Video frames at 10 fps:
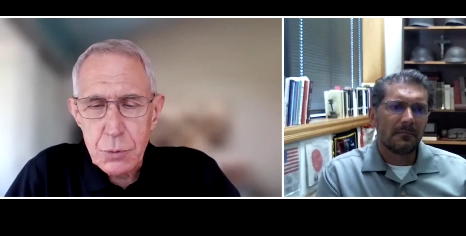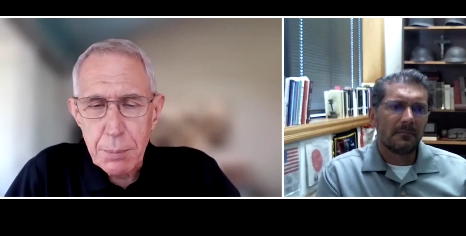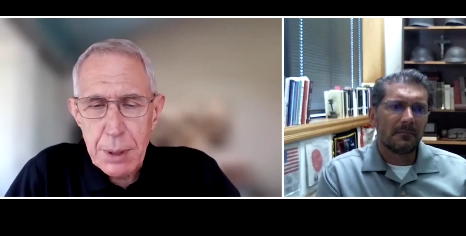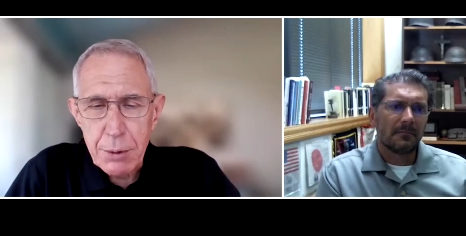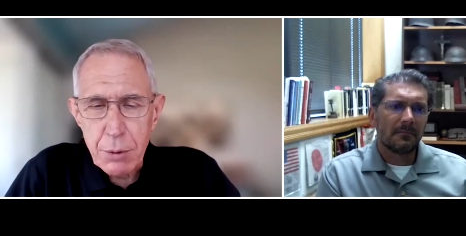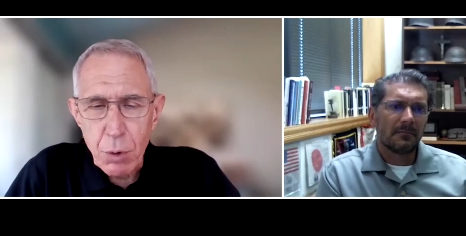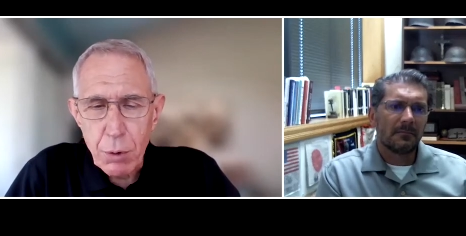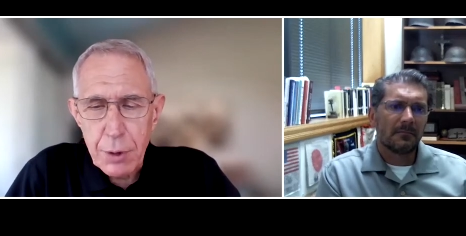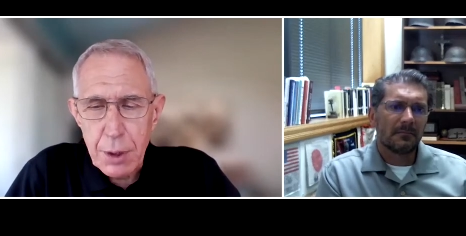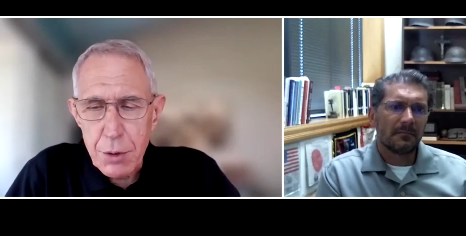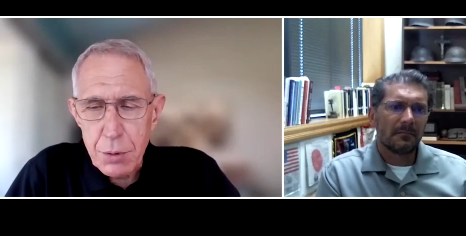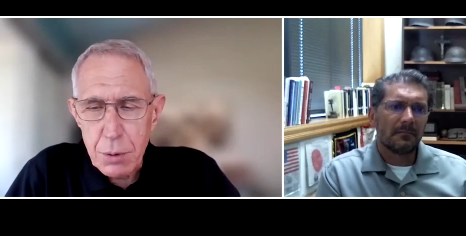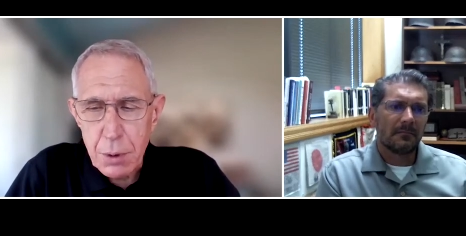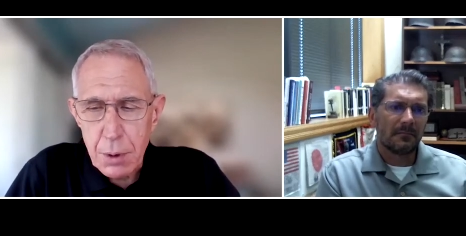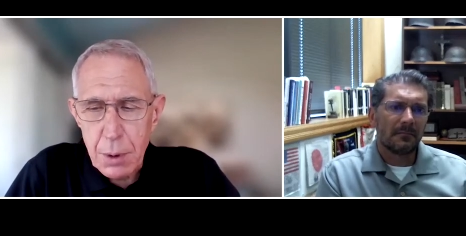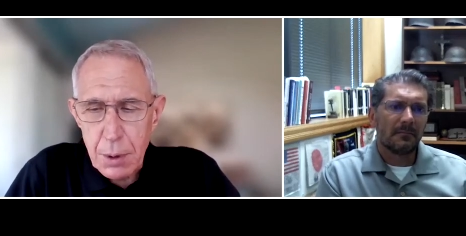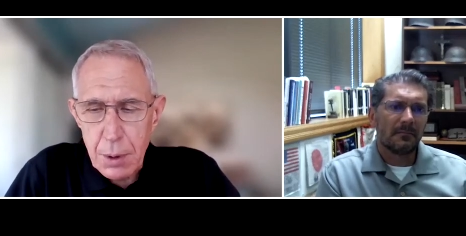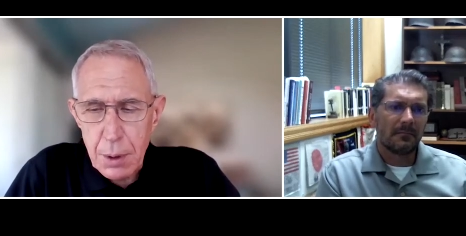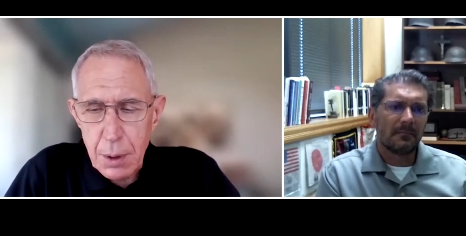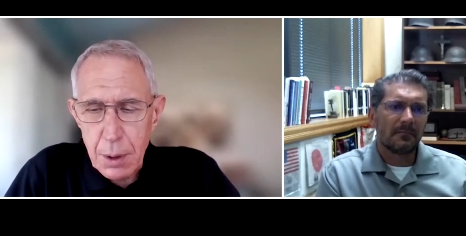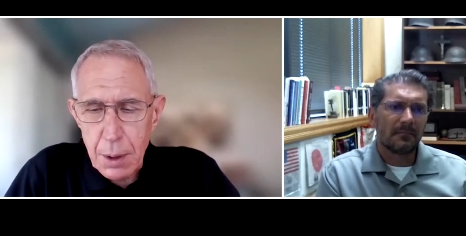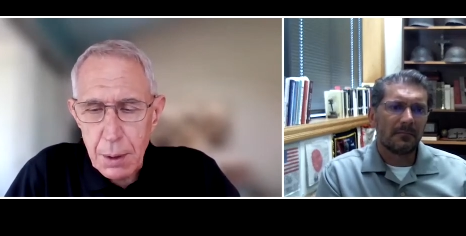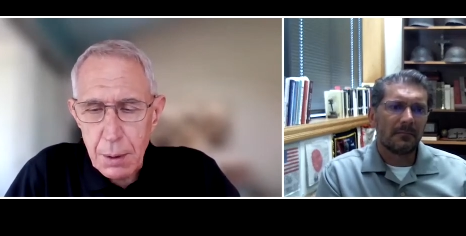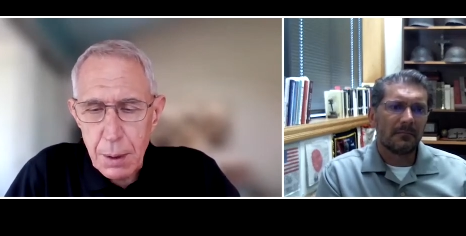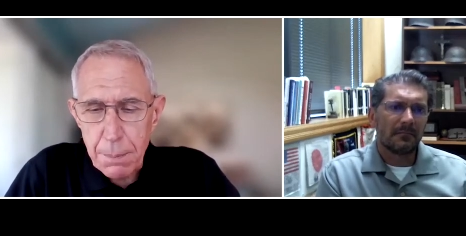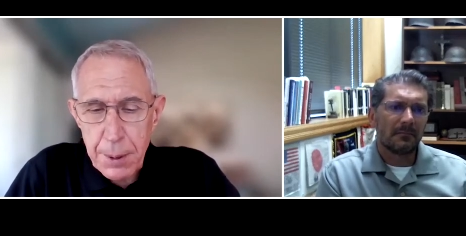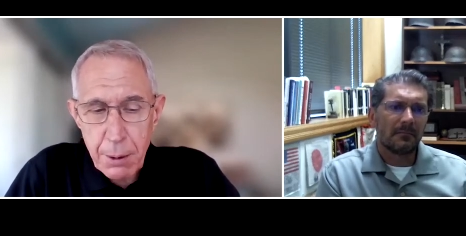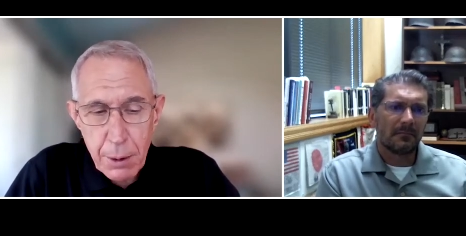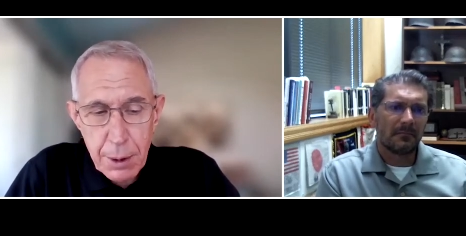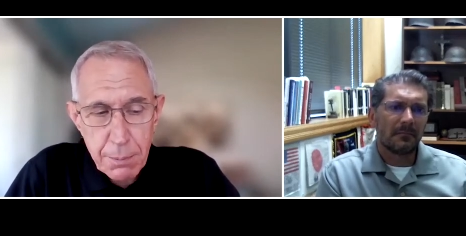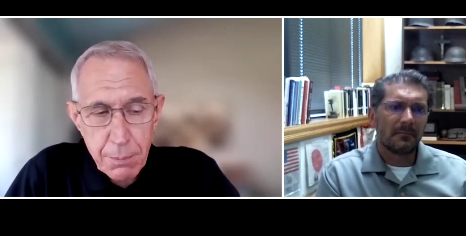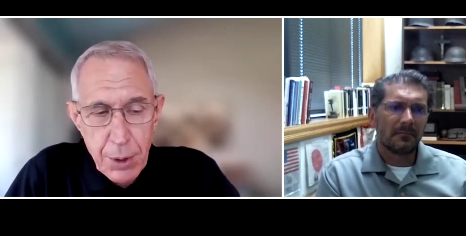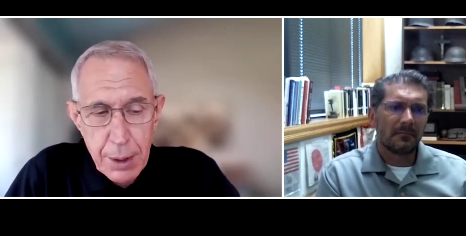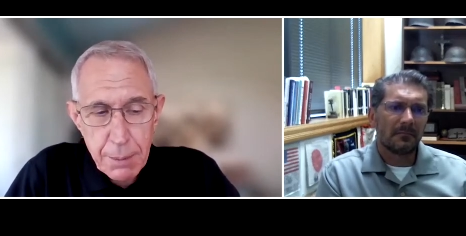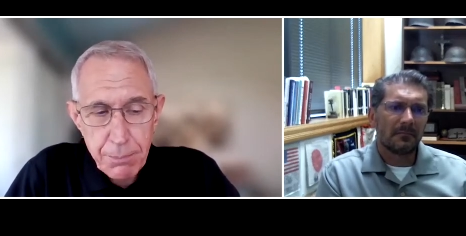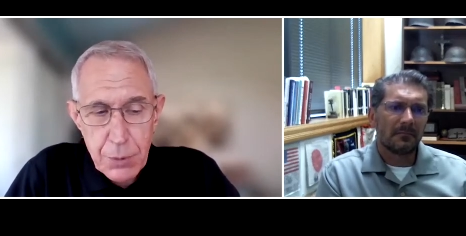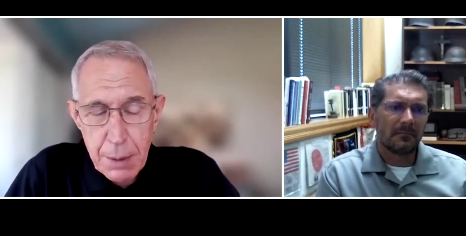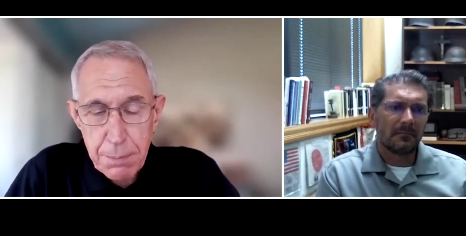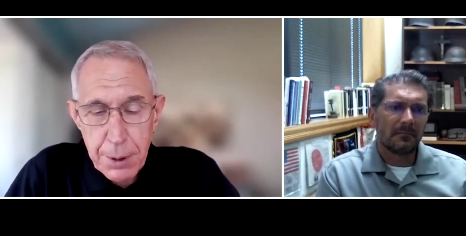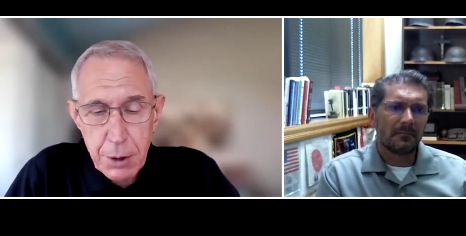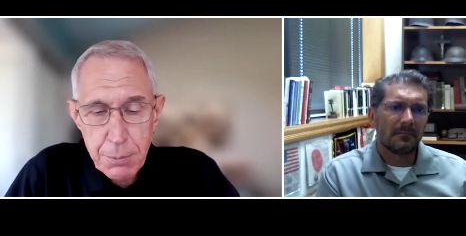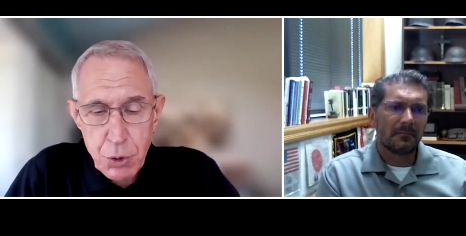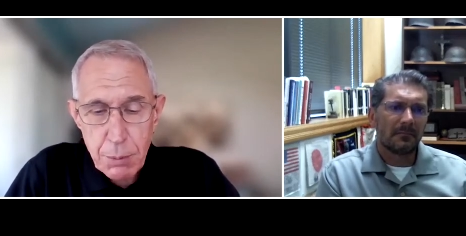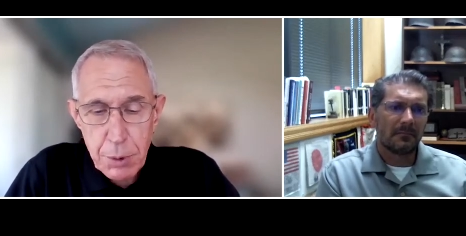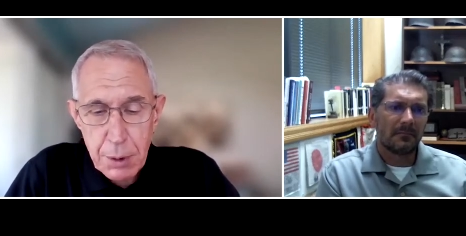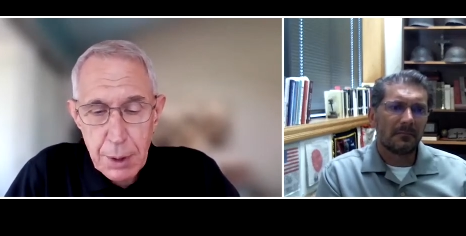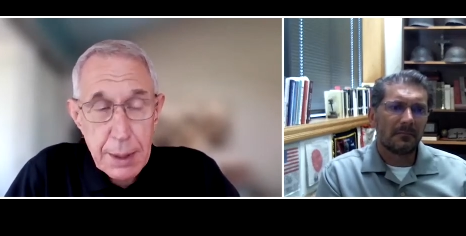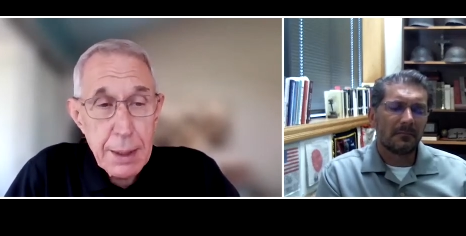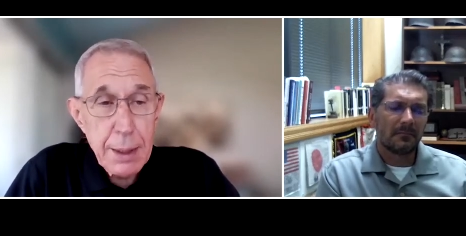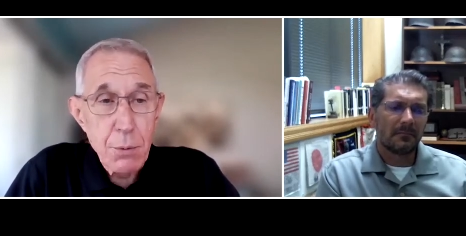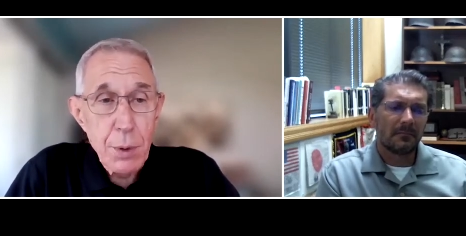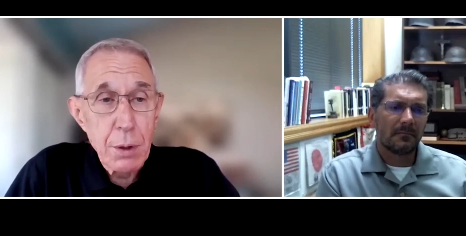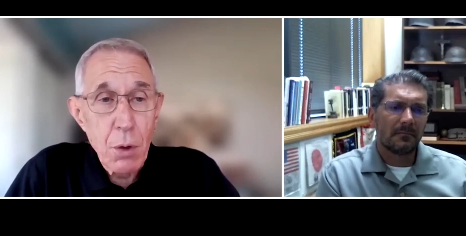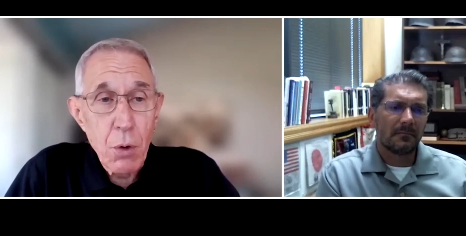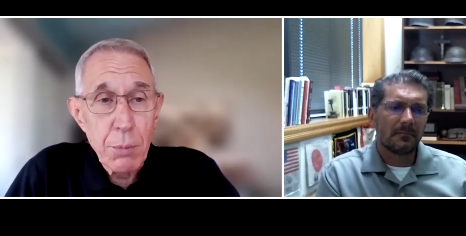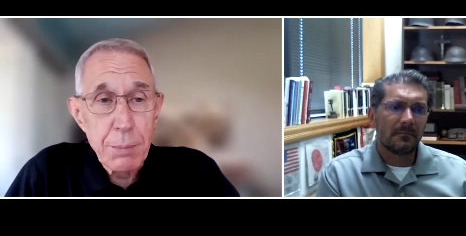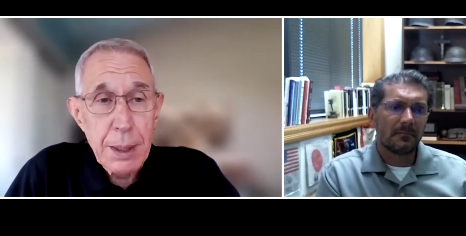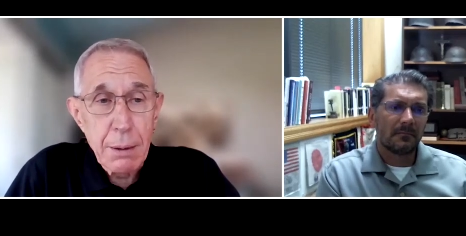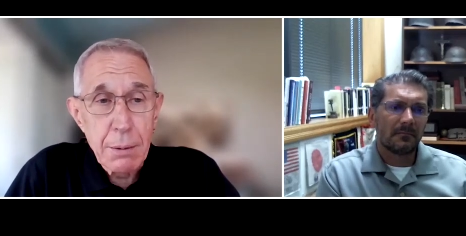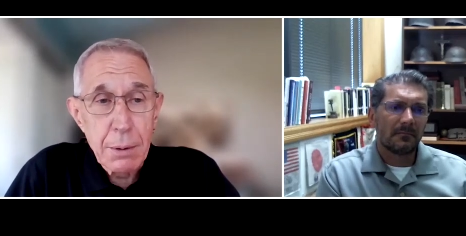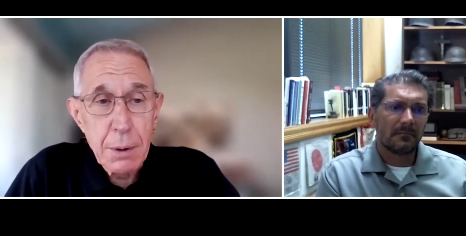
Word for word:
Speaker 1: about the notification. Uh, apparently, they had picked up something that he had written home about.